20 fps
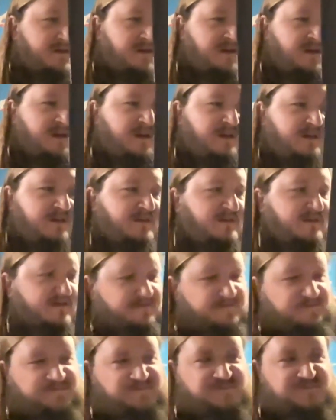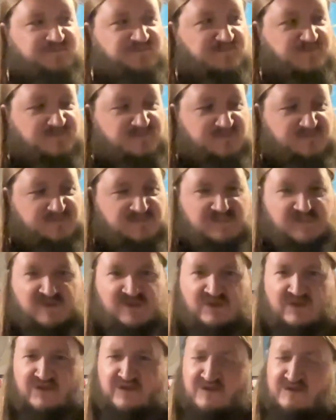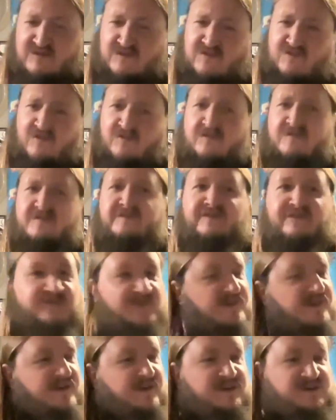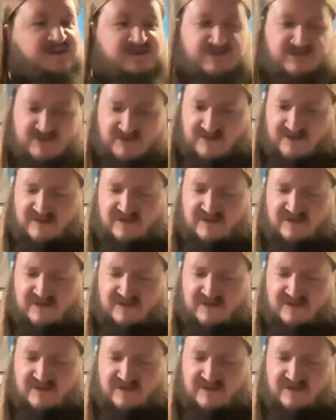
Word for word: and you know you got the thrash